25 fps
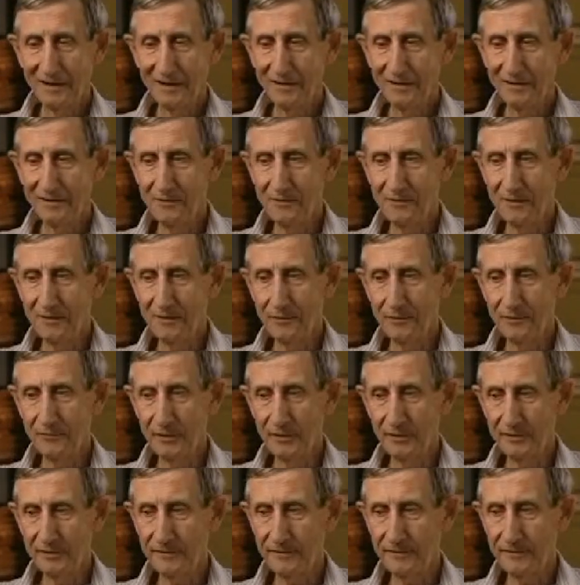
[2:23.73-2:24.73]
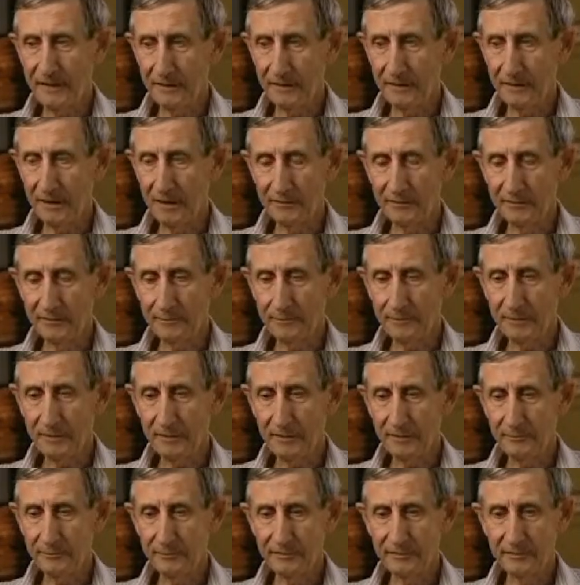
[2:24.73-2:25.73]
And the only way to find out is
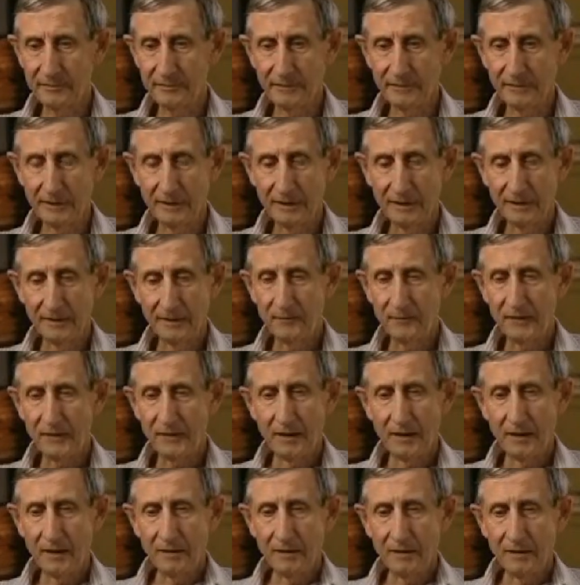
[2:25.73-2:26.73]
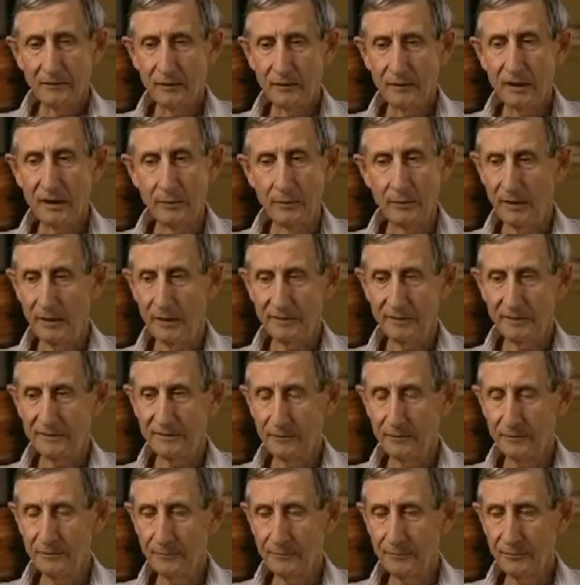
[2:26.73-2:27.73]
by observing. So anyway,
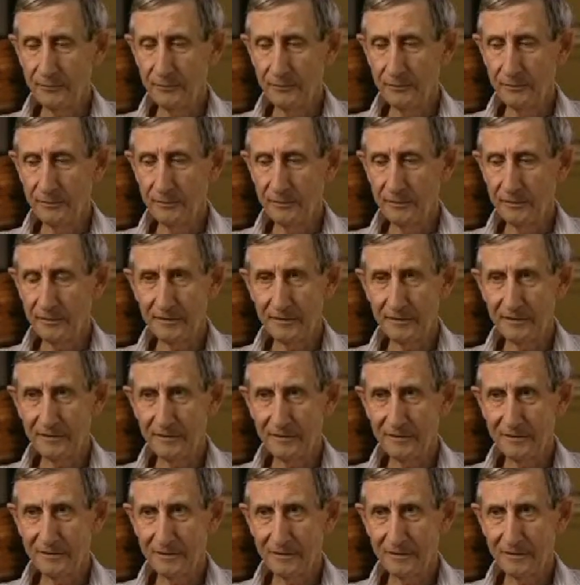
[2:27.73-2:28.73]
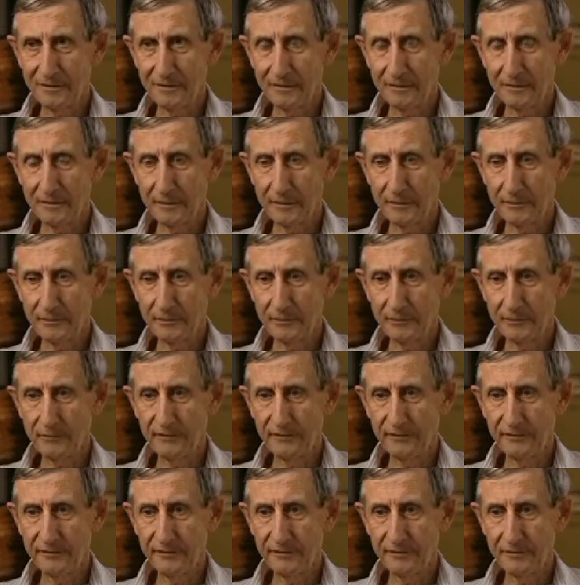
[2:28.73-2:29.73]
so when we were at Oak
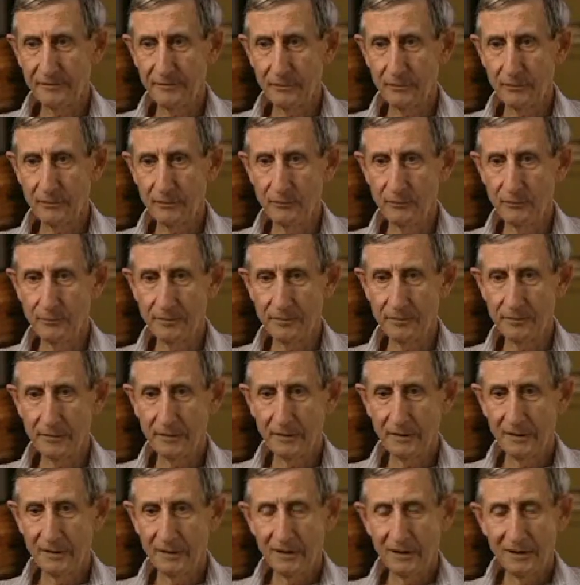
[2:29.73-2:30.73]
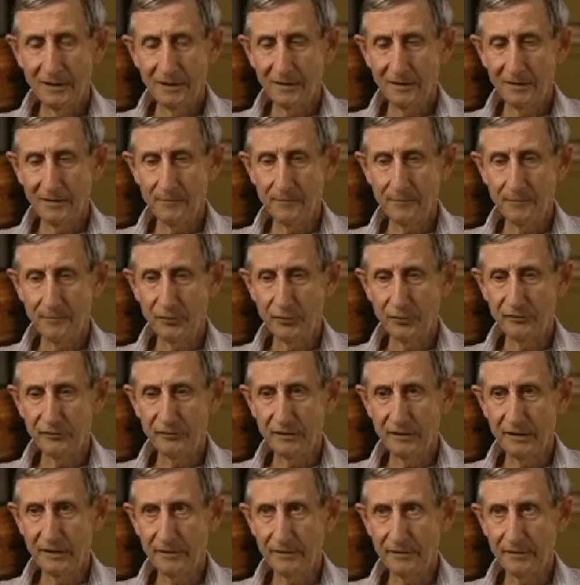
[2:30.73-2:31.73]
Ridge, this little group put
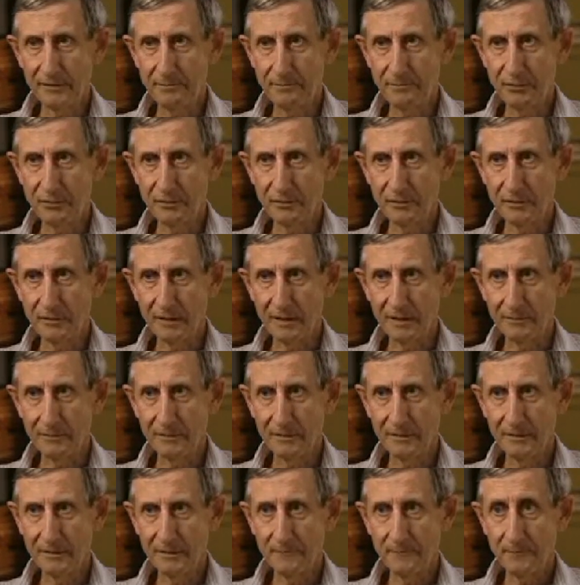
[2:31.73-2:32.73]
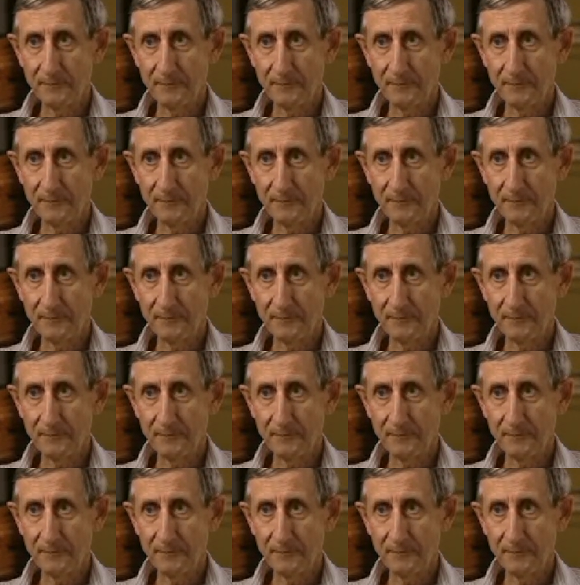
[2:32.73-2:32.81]
together a program.